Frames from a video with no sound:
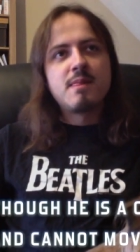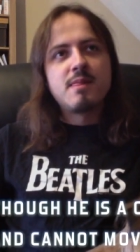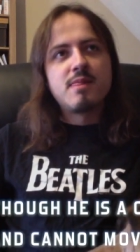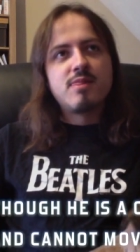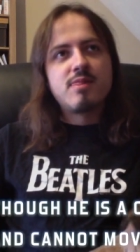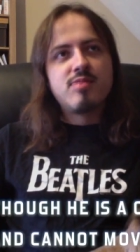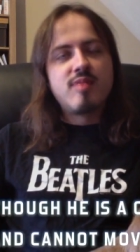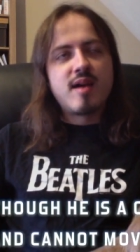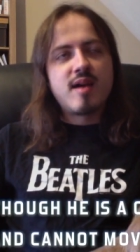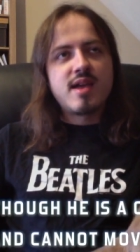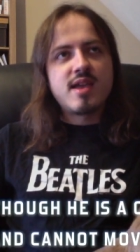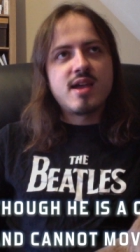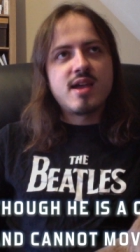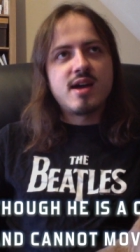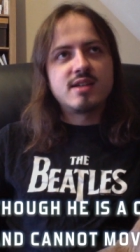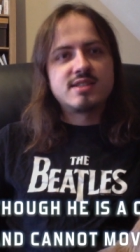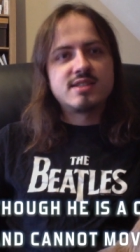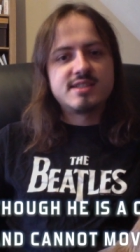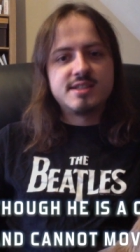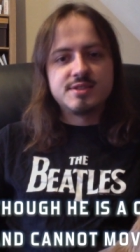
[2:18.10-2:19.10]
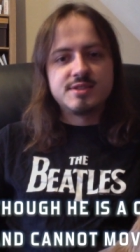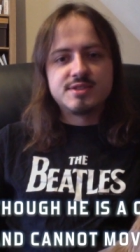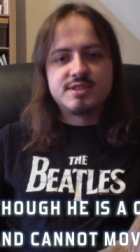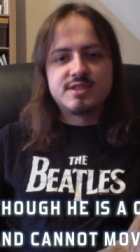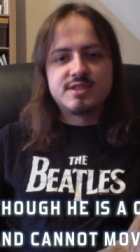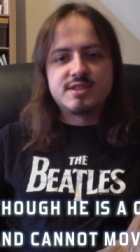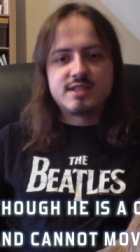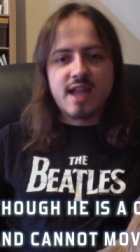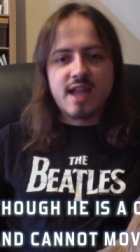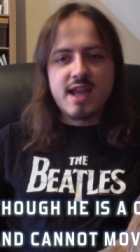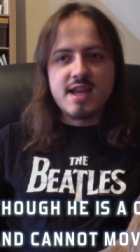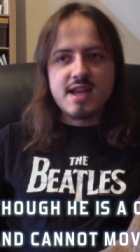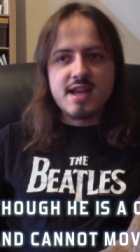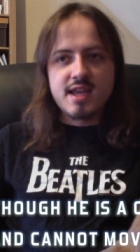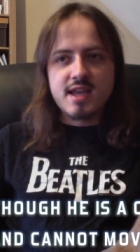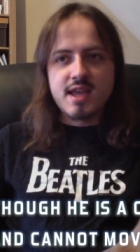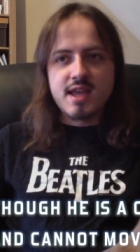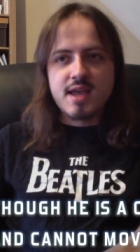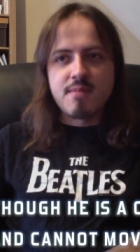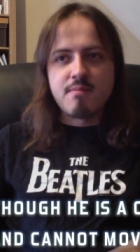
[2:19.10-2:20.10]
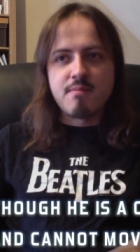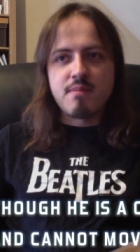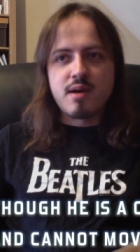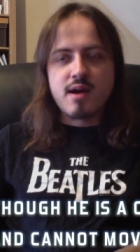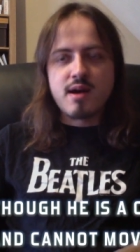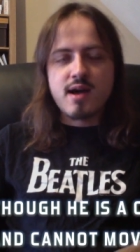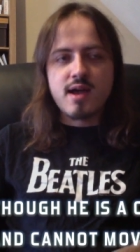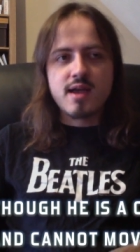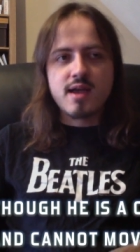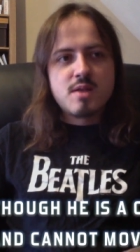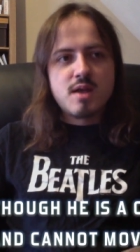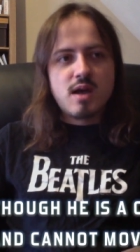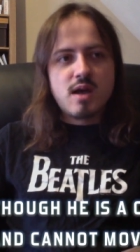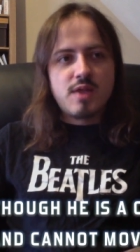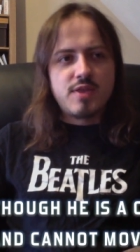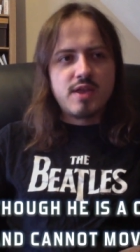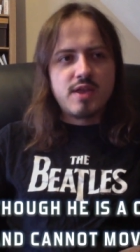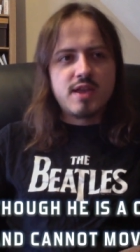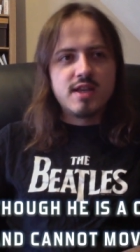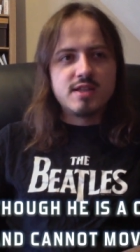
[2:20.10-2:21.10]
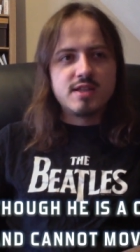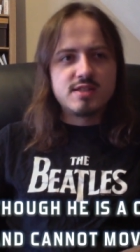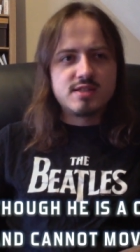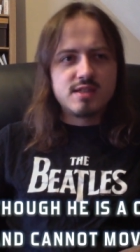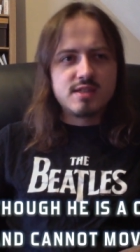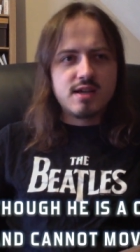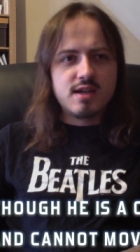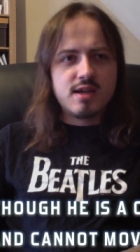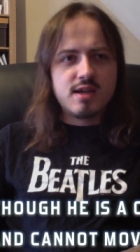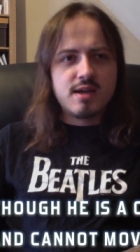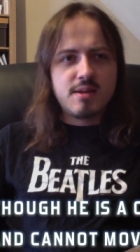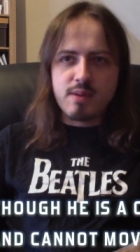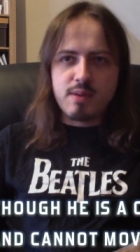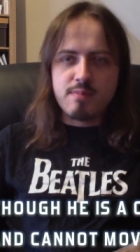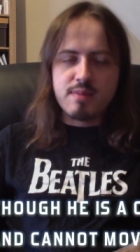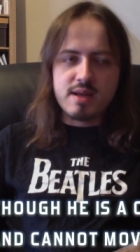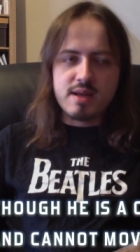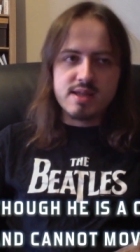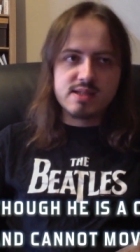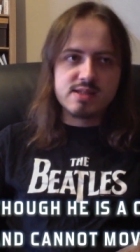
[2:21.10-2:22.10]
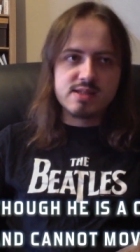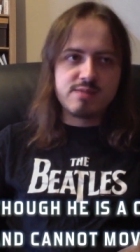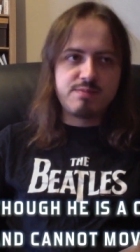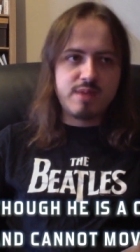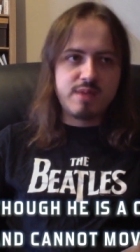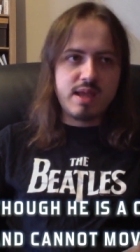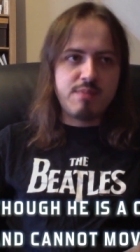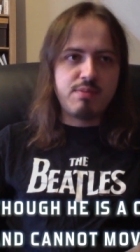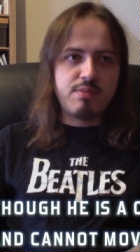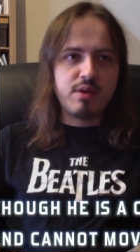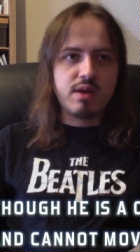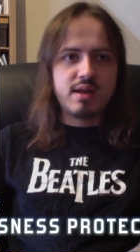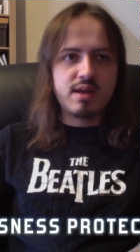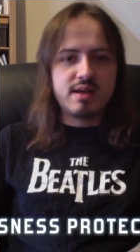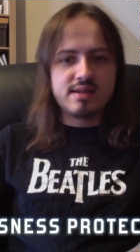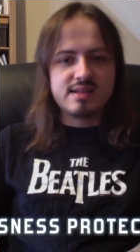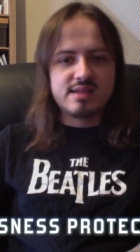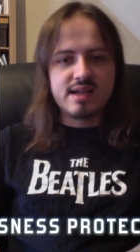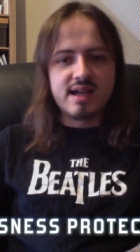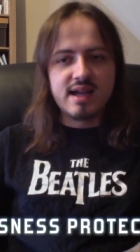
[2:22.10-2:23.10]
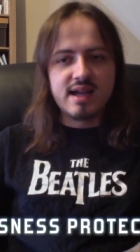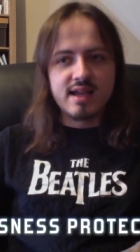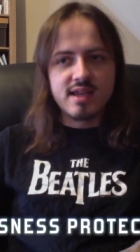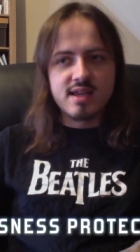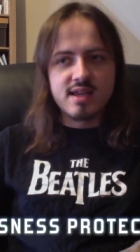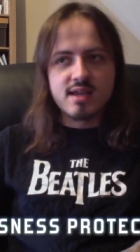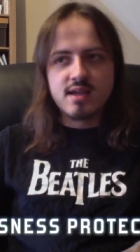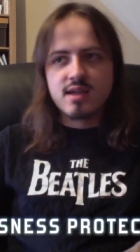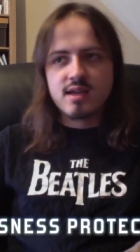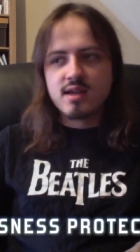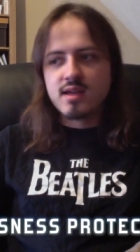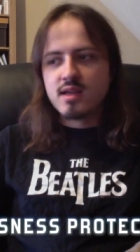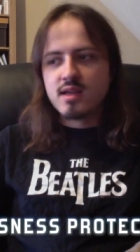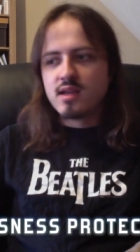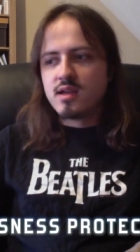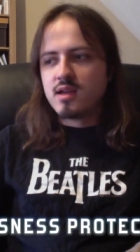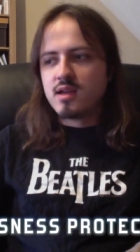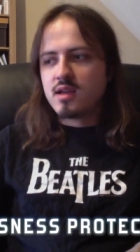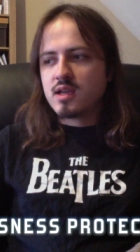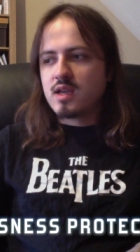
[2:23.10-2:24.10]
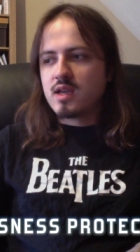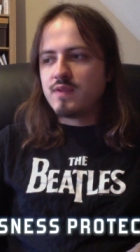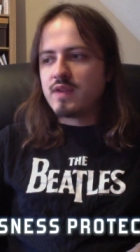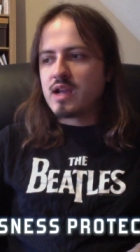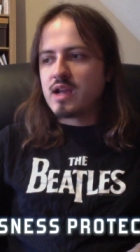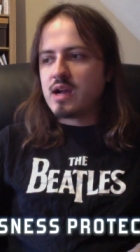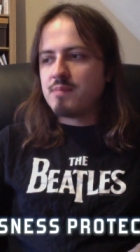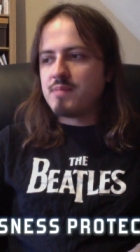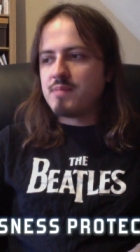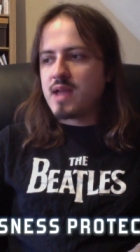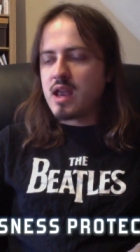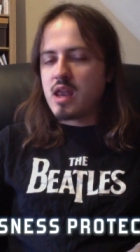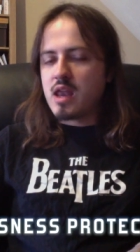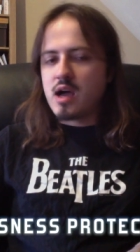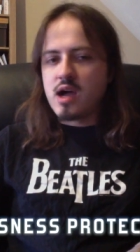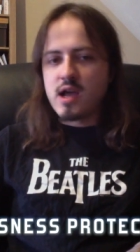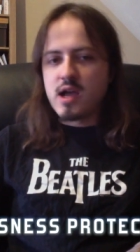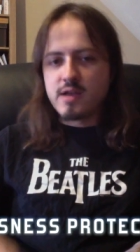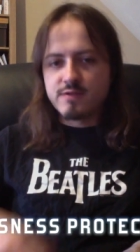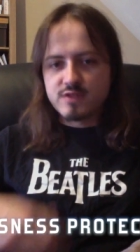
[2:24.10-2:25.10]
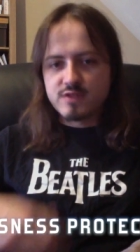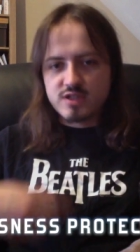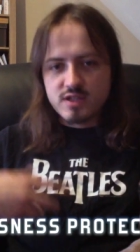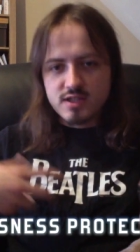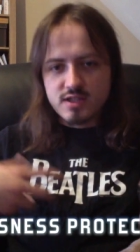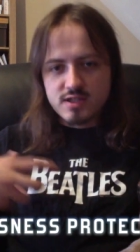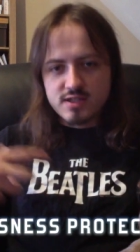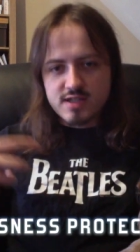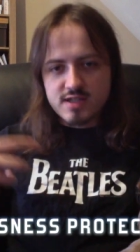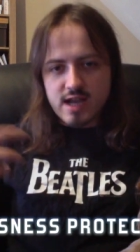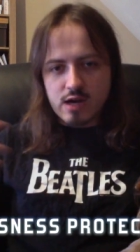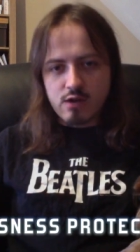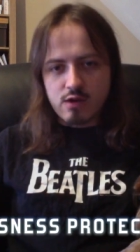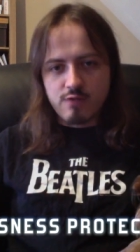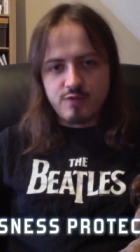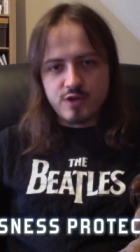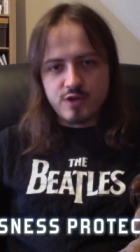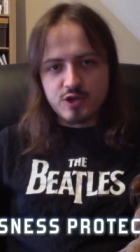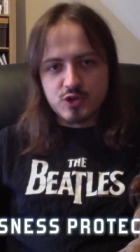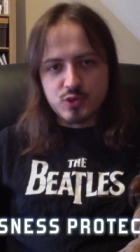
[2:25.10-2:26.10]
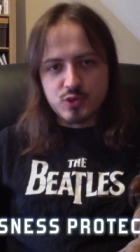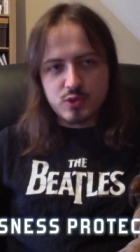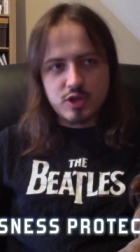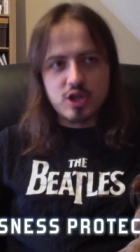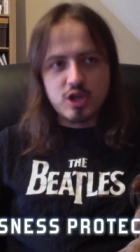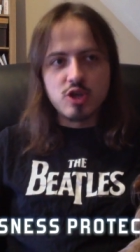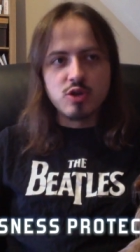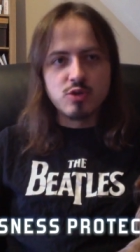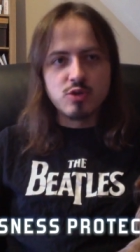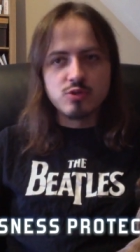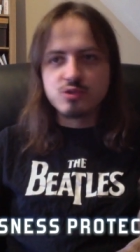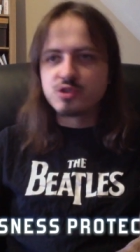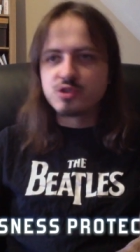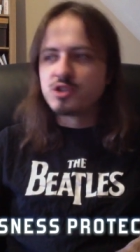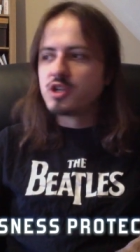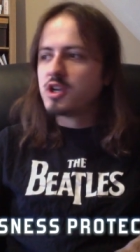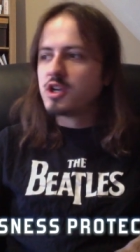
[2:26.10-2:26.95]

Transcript: They are still sustaining him by, I think it's uh, billions of people a day giving up their lives in sacrificial queues,